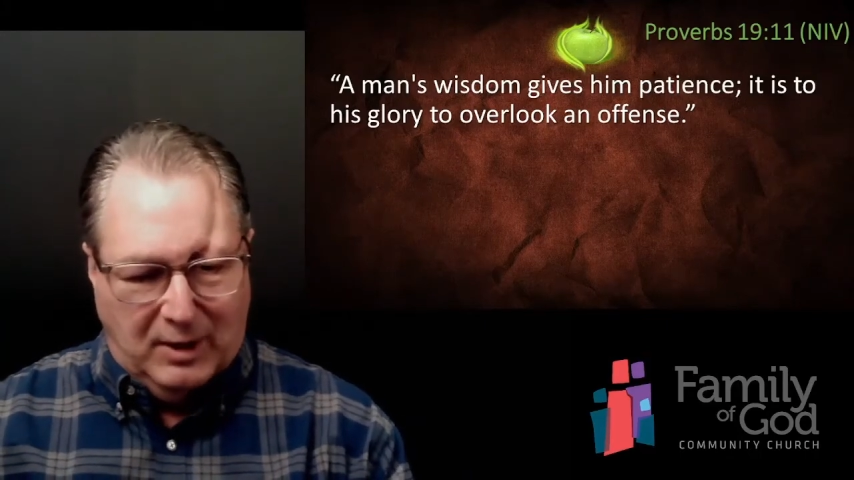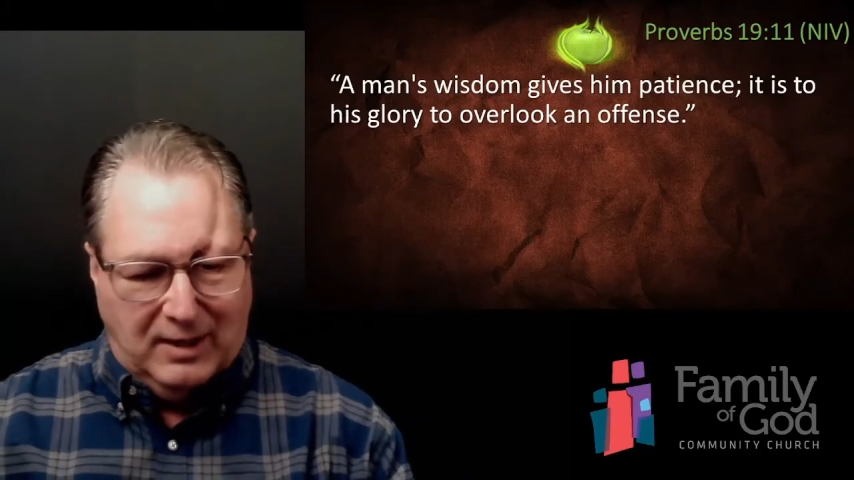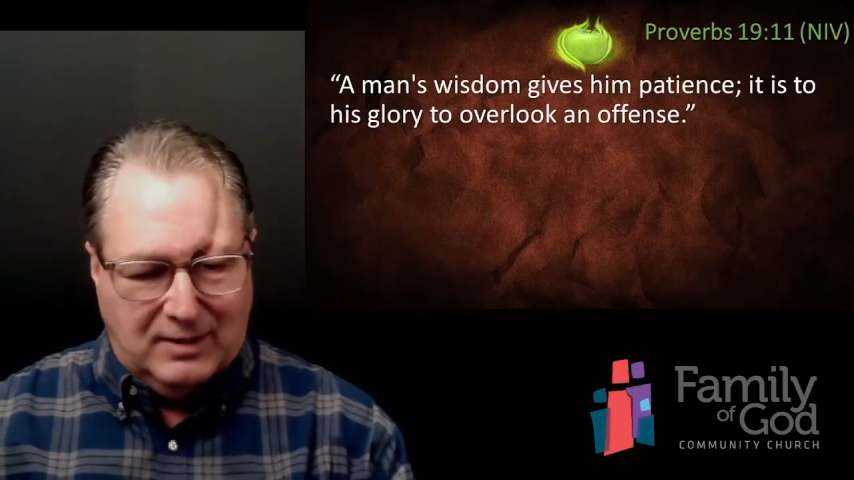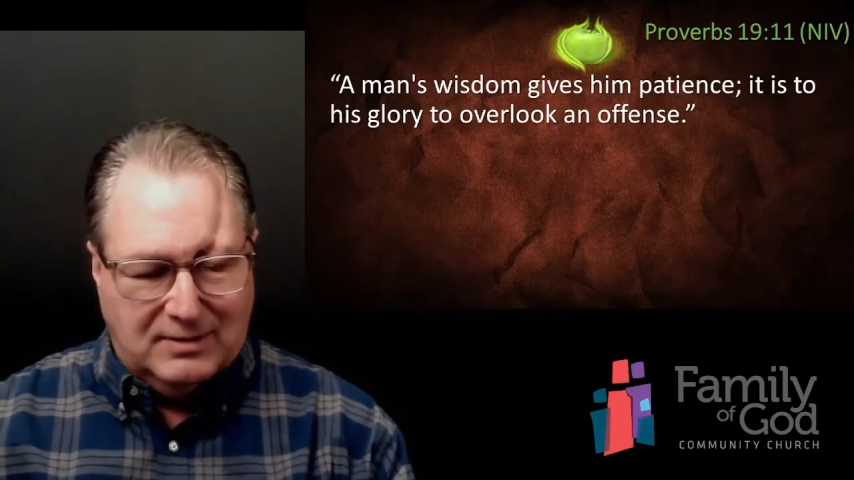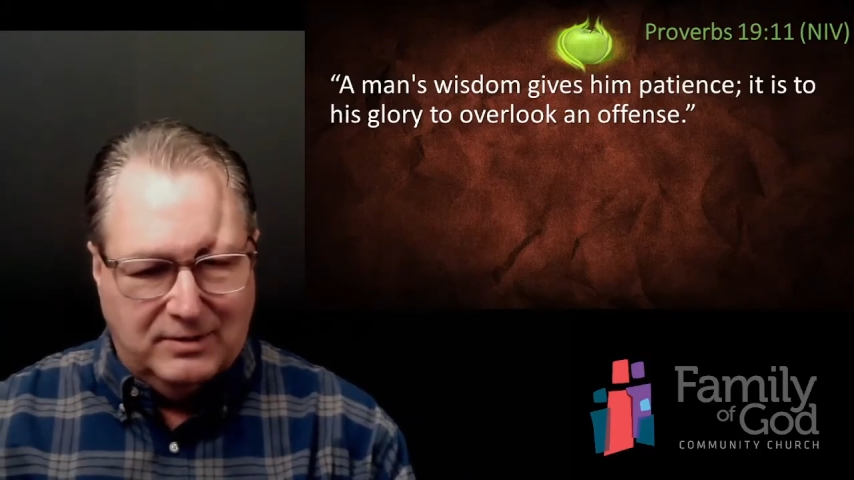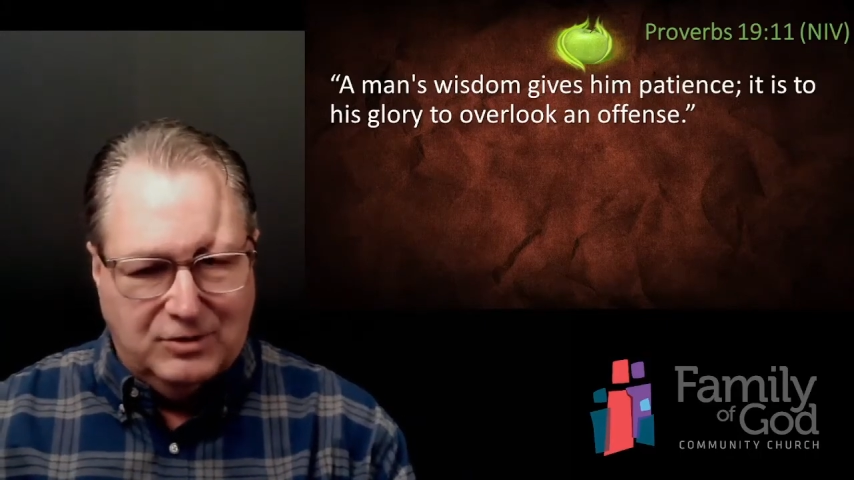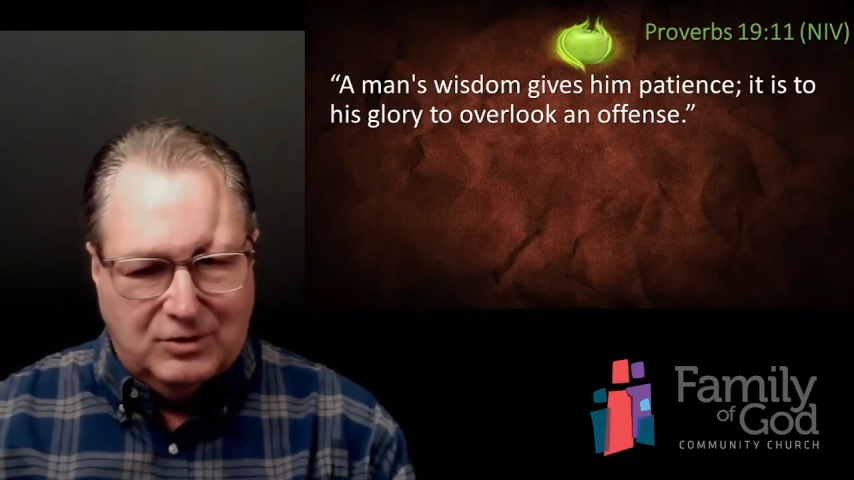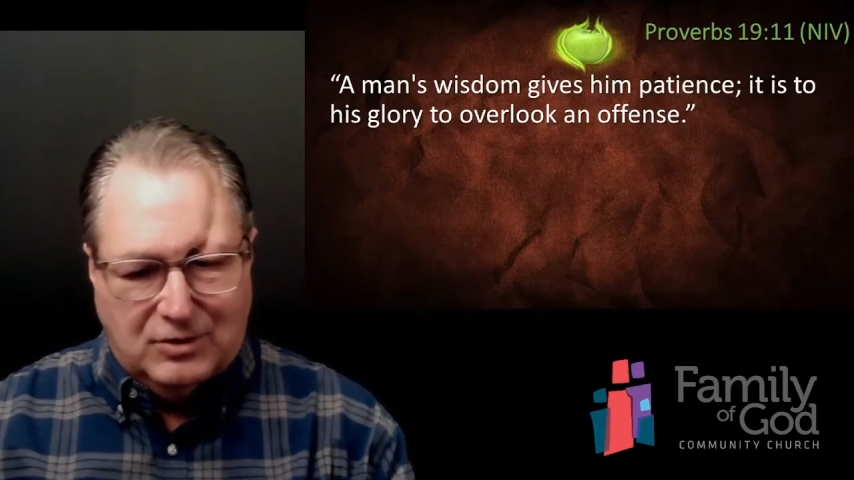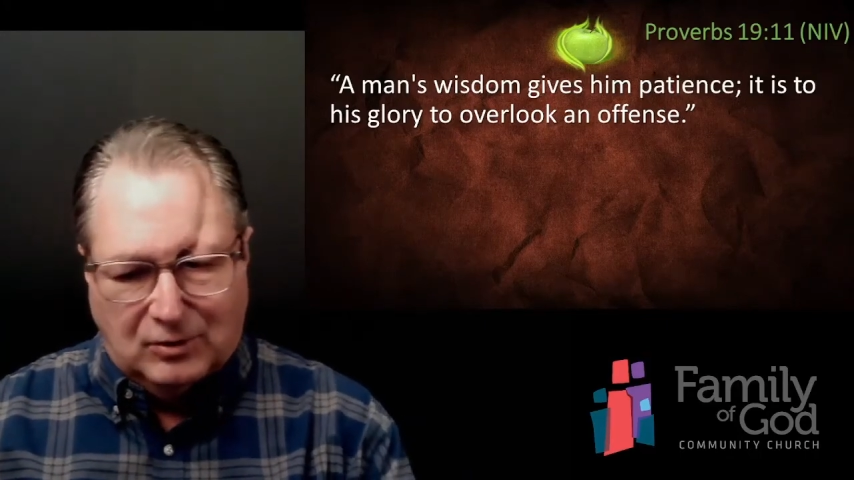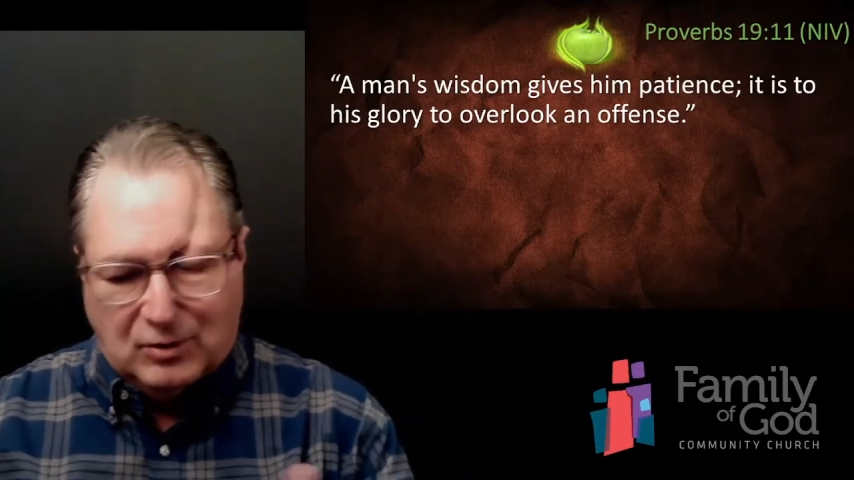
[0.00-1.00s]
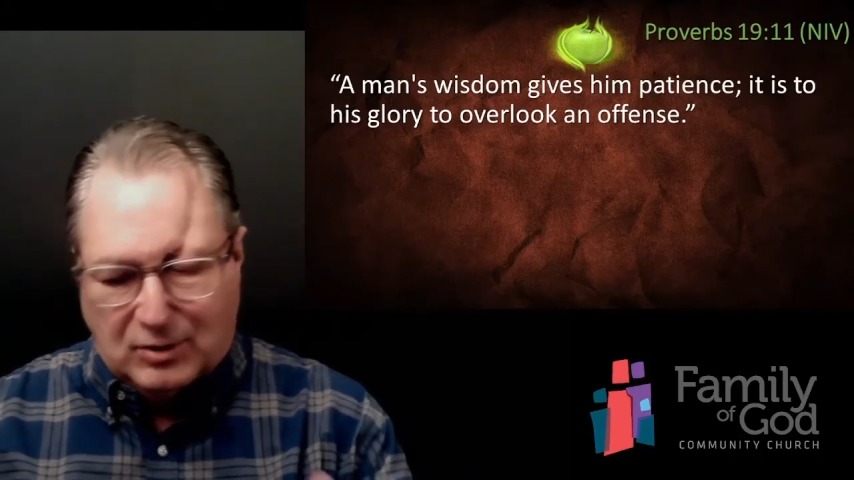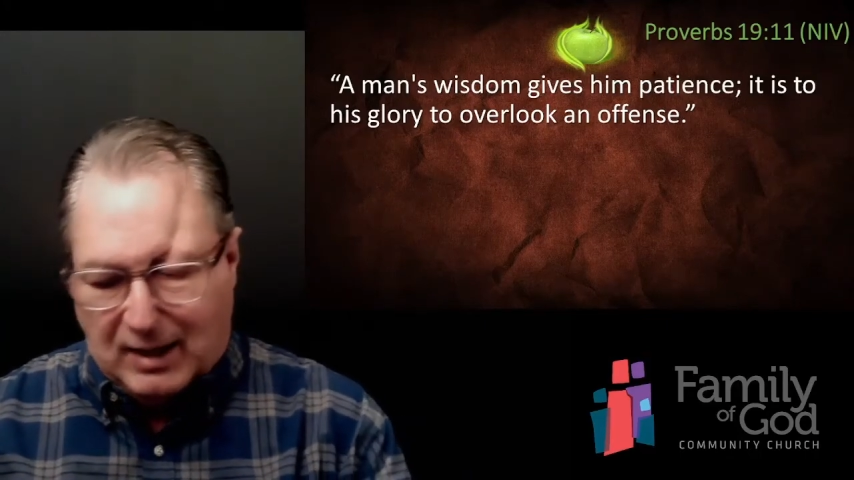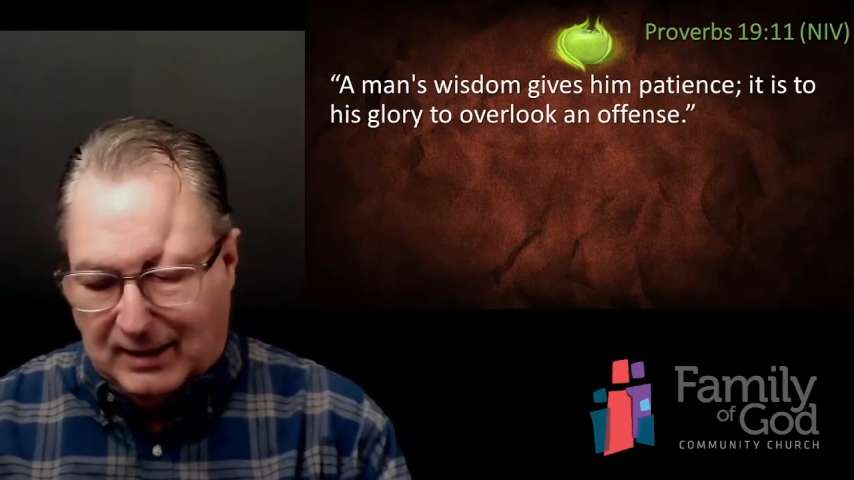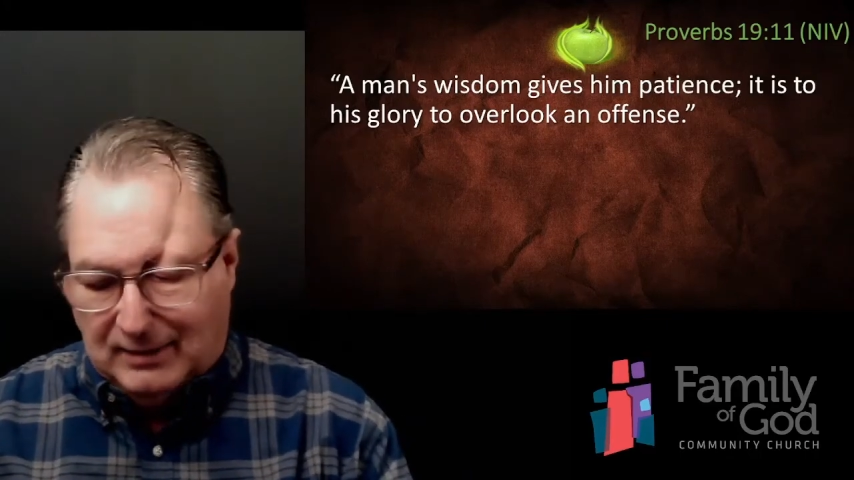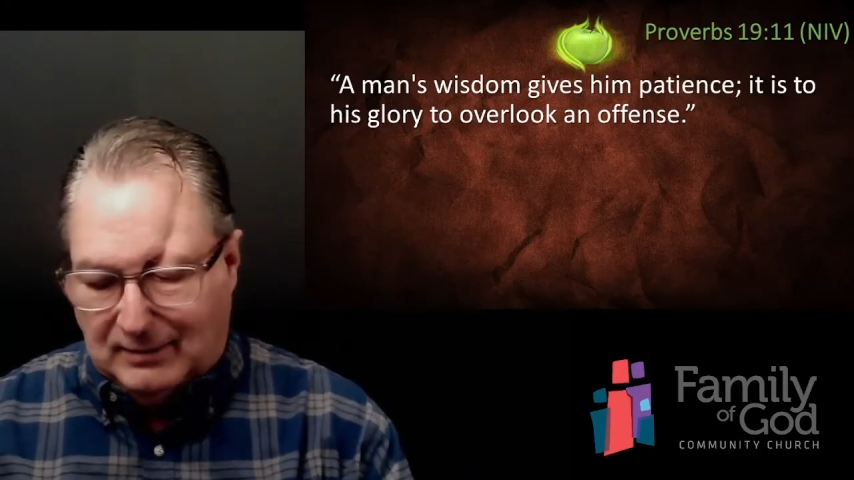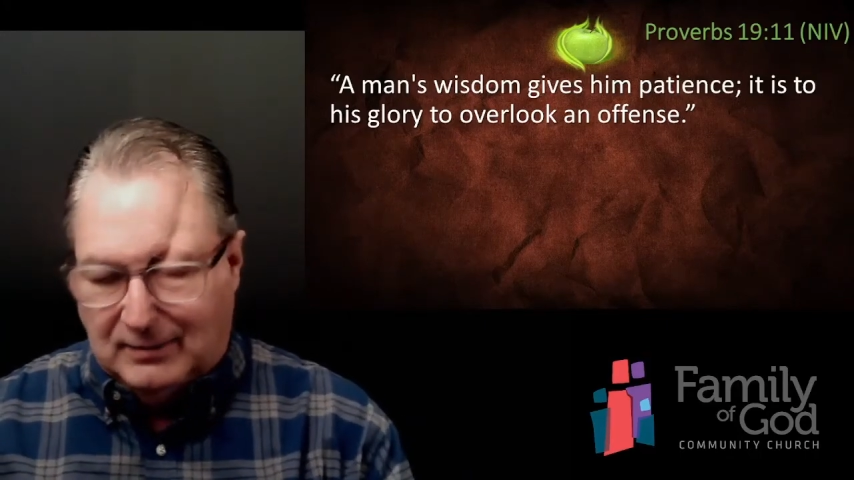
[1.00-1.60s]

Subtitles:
passage to look at.